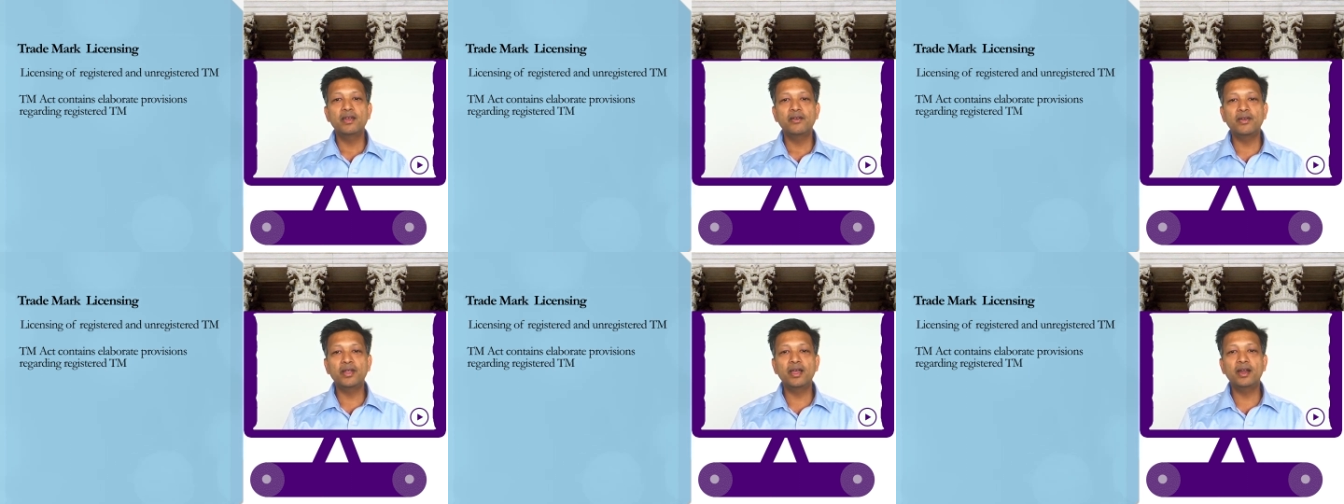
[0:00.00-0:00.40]

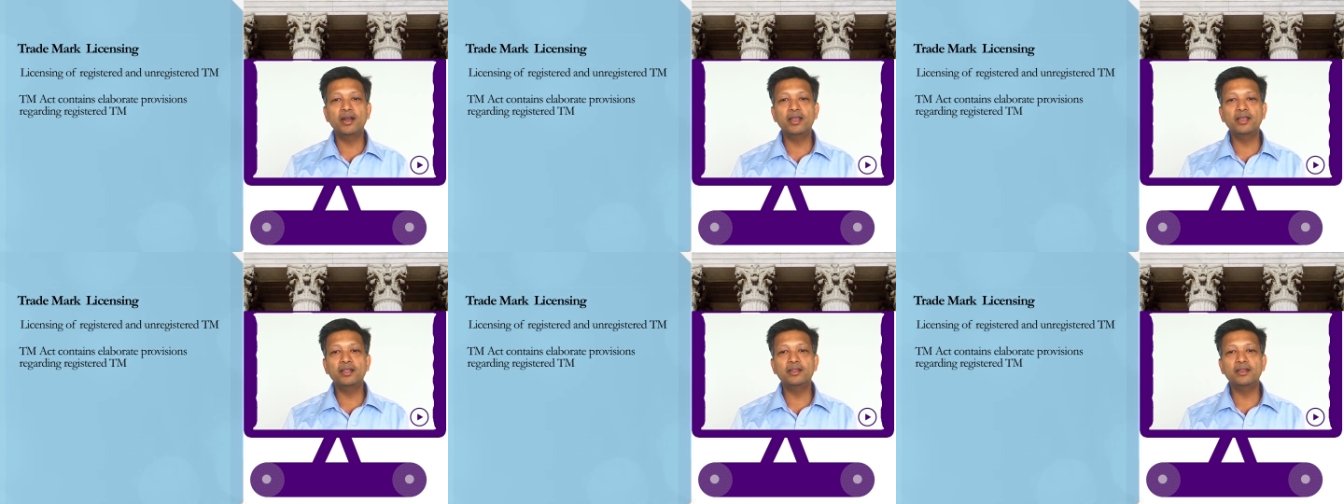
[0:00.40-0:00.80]

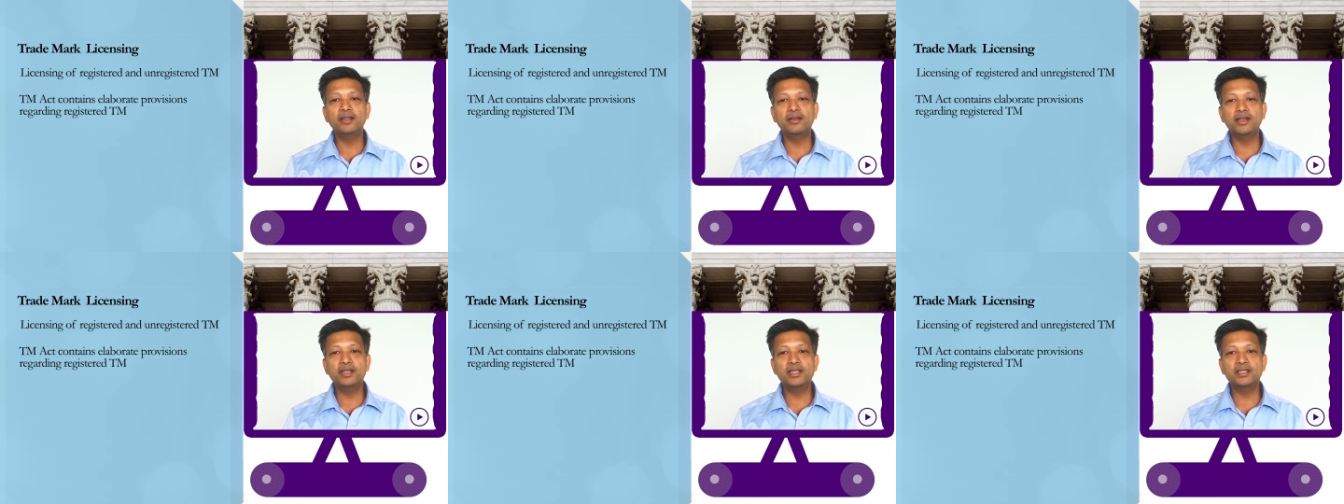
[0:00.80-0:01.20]
regarding
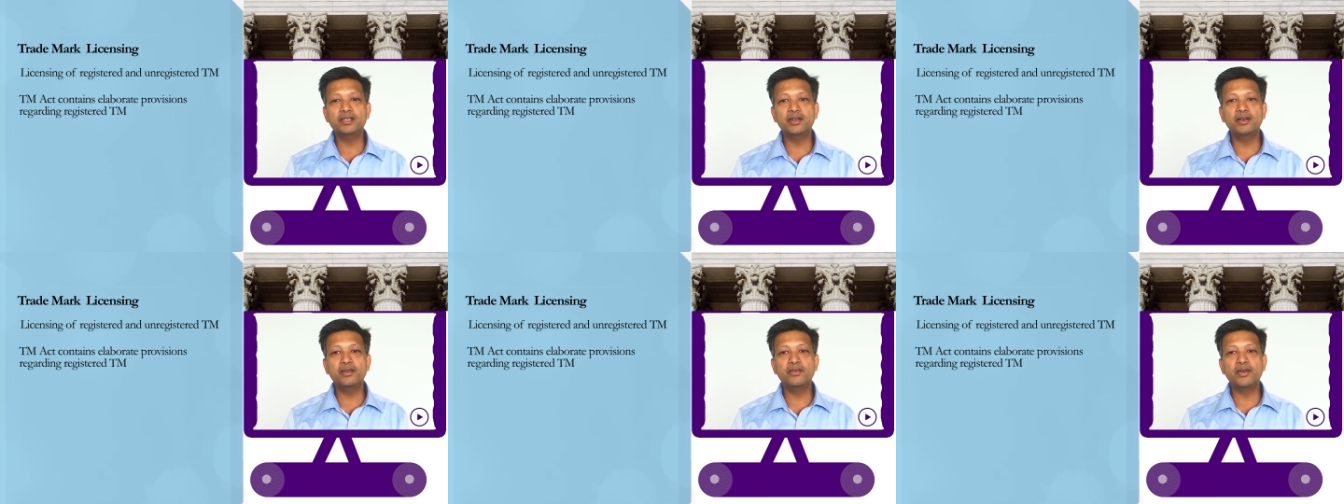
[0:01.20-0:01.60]
the
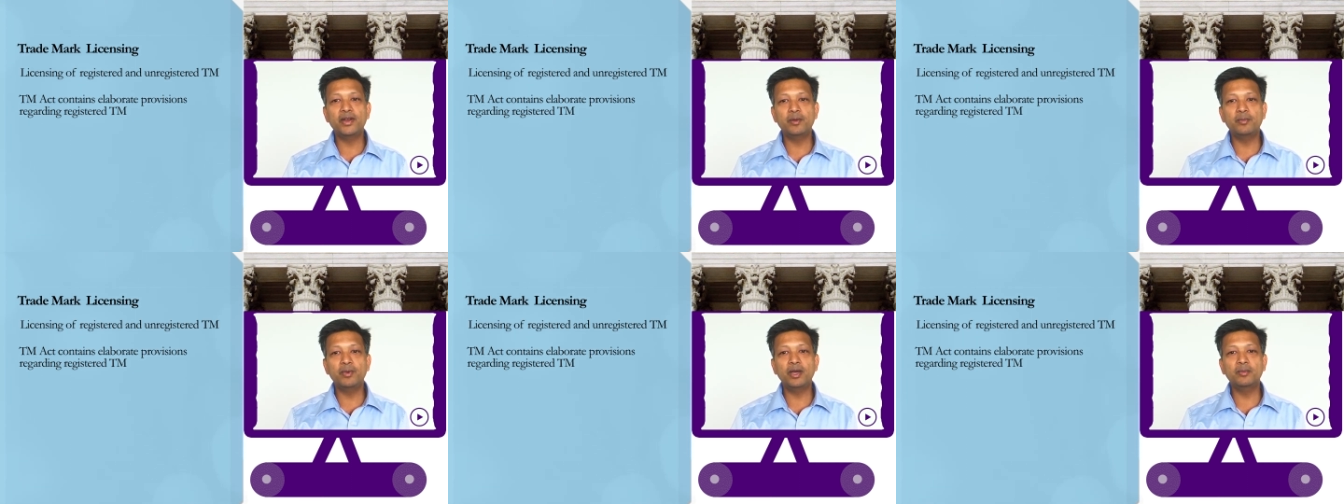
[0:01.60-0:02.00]
registered
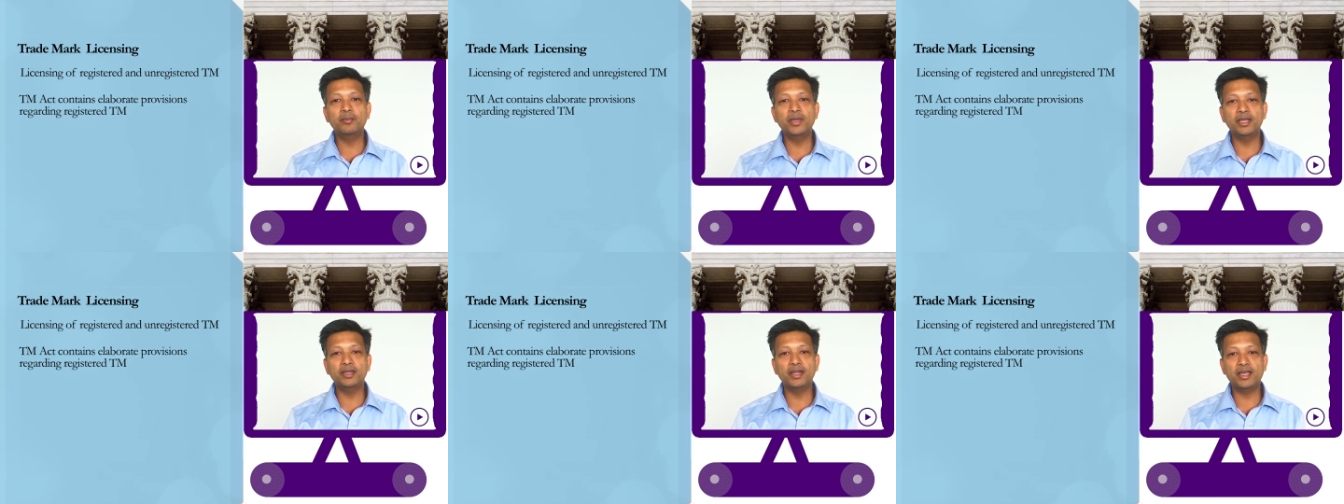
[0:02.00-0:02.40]
trademark
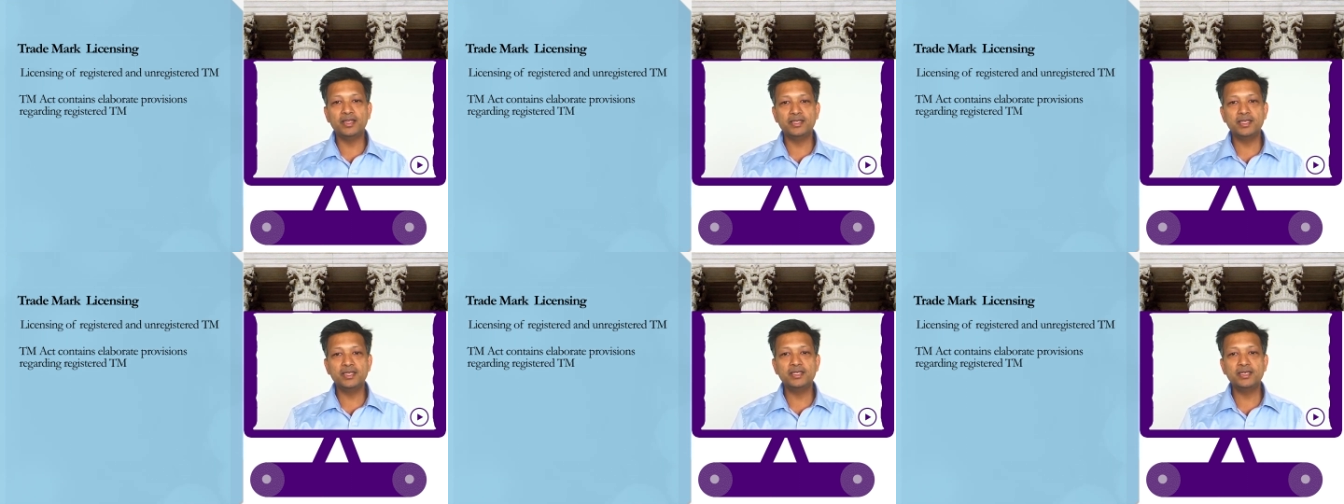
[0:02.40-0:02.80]
being
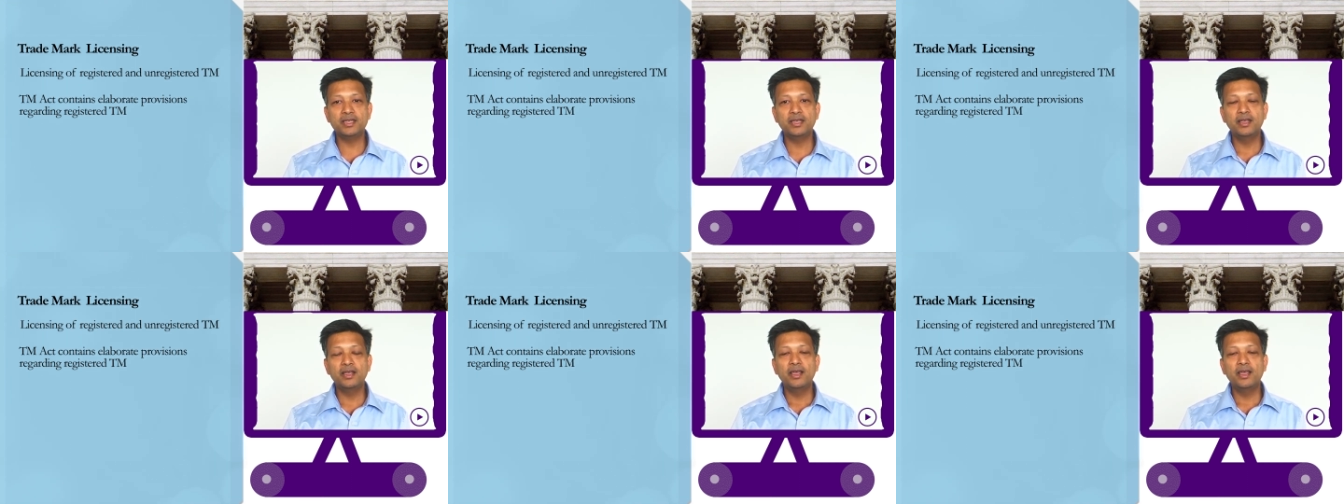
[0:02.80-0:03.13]
licensed,